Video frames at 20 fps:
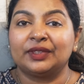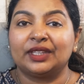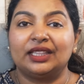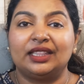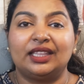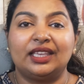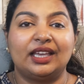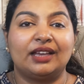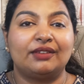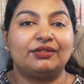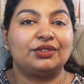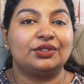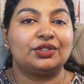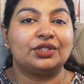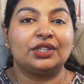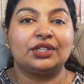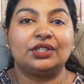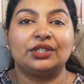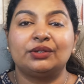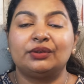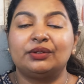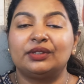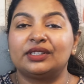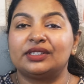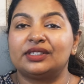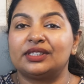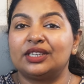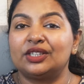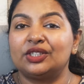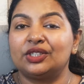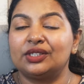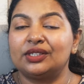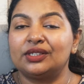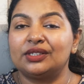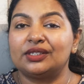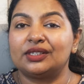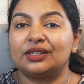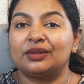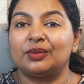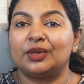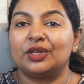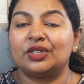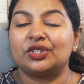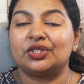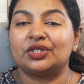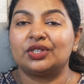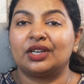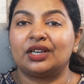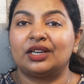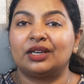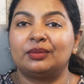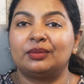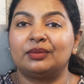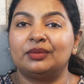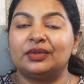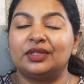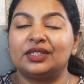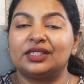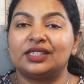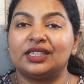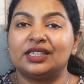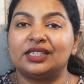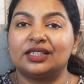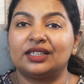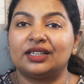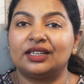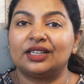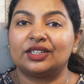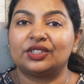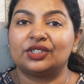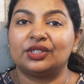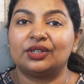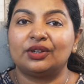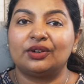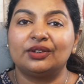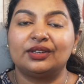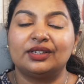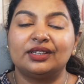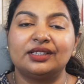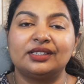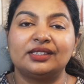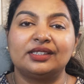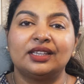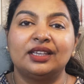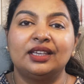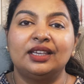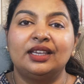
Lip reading: They have to schedule the sessions in which this data collection occurs.